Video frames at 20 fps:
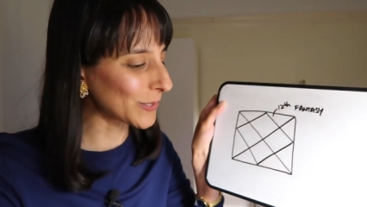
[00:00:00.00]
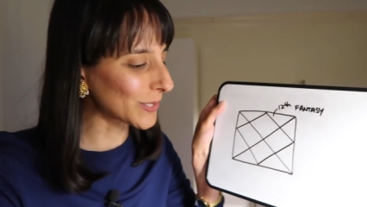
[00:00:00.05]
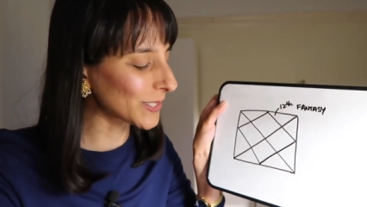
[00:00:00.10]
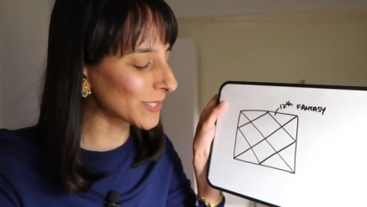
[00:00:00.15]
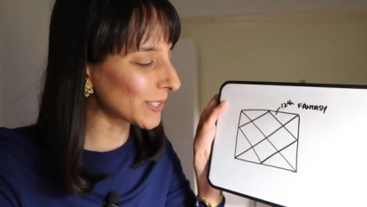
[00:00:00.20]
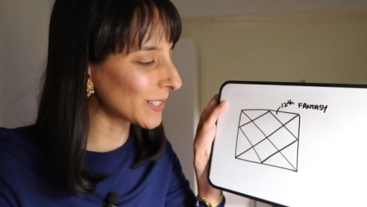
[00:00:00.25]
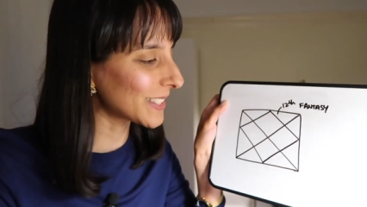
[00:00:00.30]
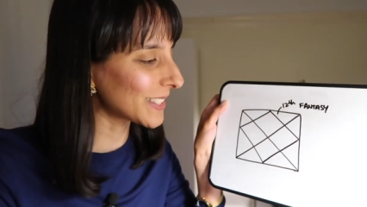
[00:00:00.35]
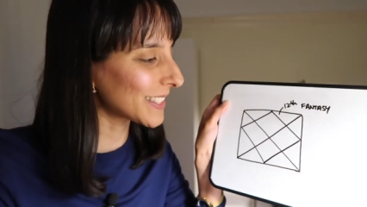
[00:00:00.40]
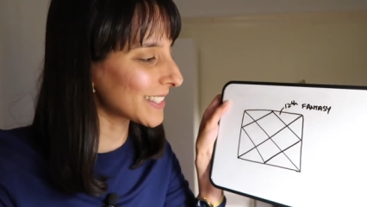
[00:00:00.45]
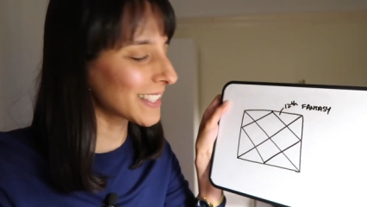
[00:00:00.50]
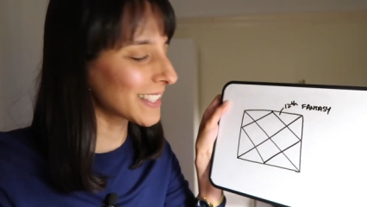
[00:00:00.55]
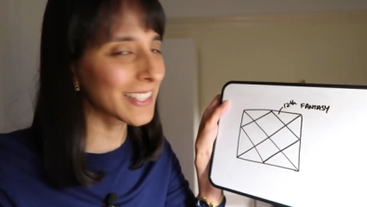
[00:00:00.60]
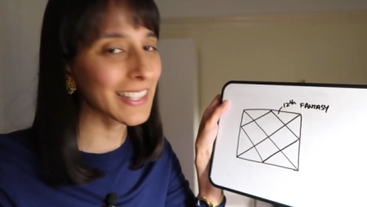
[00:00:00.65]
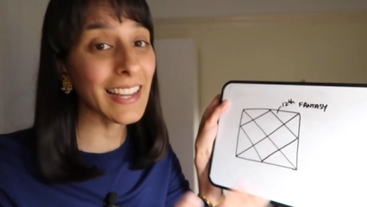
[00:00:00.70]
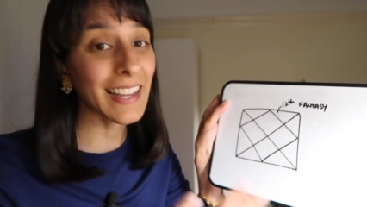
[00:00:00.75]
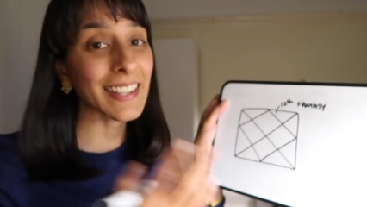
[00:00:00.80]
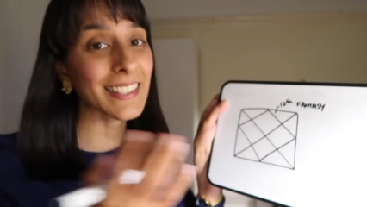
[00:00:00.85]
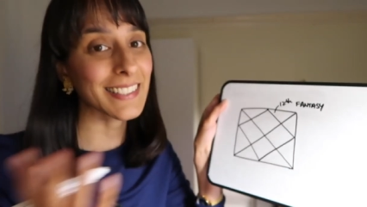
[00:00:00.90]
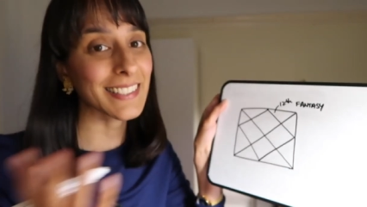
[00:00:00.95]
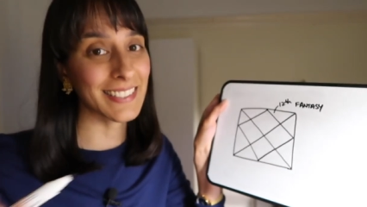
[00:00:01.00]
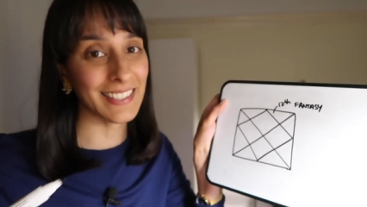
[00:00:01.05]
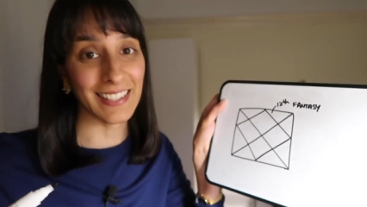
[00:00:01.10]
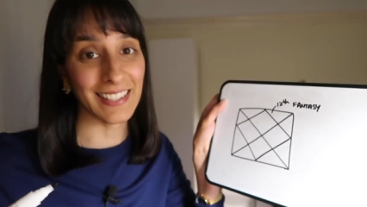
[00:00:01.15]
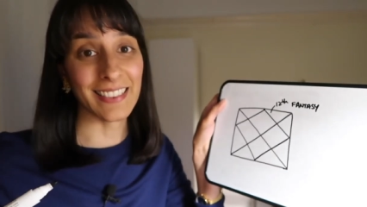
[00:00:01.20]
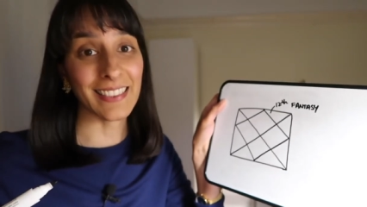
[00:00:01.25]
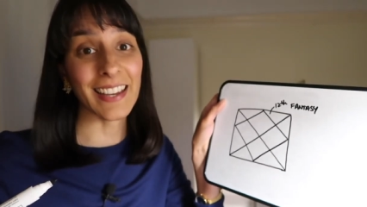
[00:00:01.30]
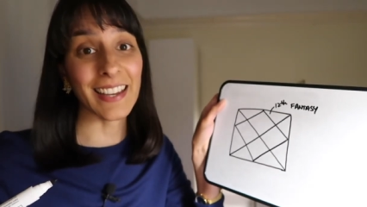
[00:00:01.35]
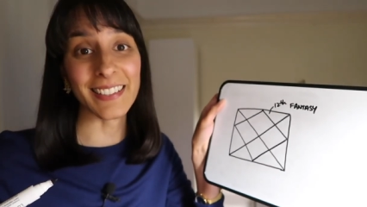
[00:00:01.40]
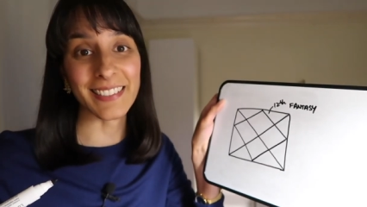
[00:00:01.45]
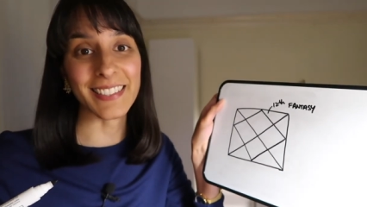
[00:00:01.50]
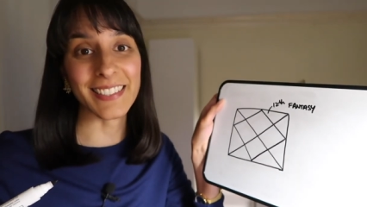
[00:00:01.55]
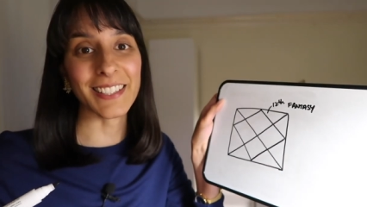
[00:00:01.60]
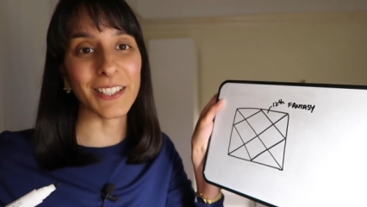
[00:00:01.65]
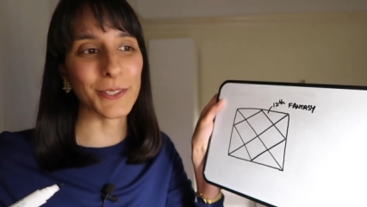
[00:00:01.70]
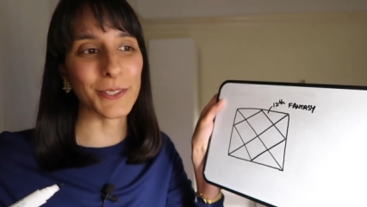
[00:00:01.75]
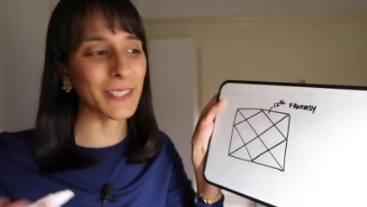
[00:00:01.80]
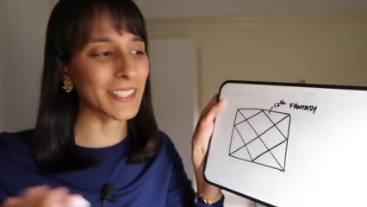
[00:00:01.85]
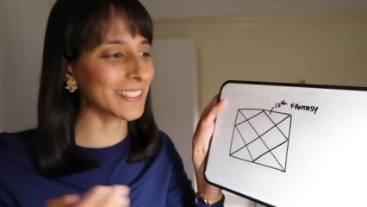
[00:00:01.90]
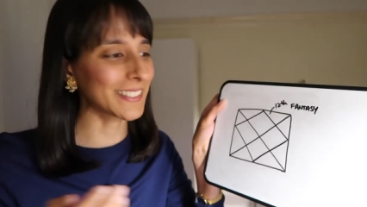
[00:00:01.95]
So this is the next in that
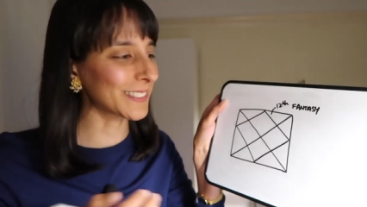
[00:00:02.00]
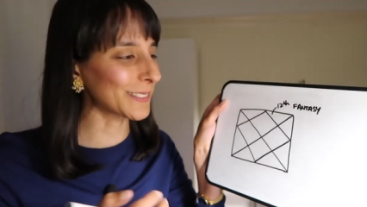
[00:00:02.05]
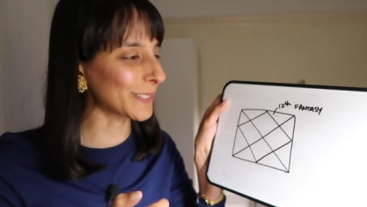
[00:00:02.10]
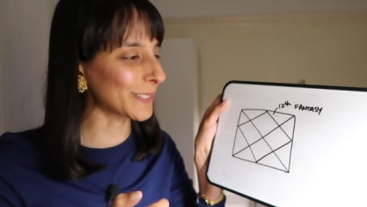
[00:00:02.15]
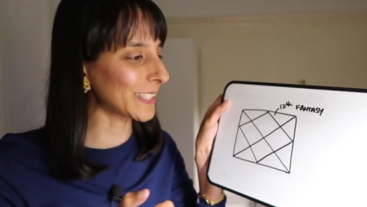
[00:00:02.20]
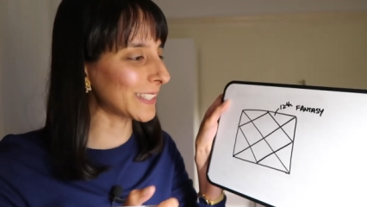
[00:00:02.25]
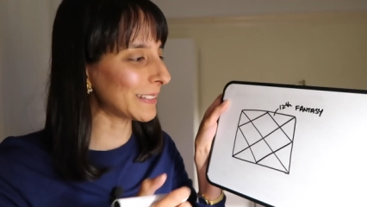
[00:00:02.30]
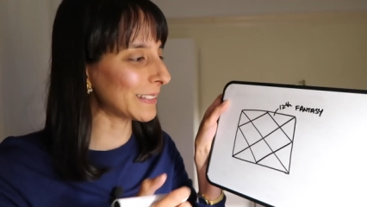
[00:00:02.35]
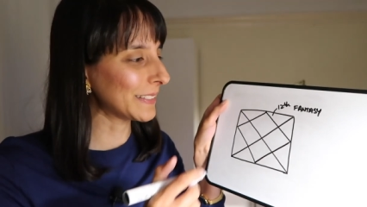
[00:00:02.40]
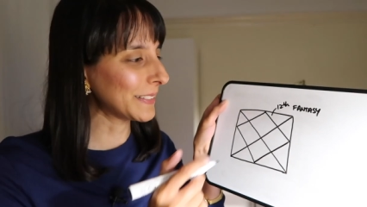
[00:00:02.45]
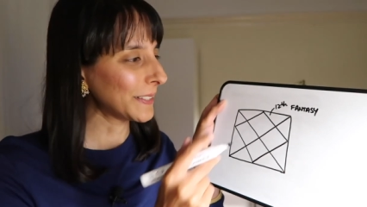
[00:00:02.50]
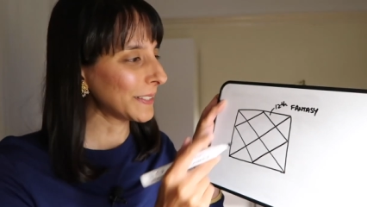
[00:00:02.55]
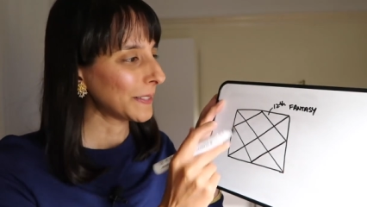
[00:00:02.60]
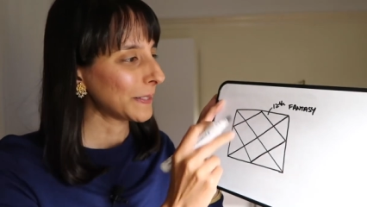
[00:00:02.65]
series, right?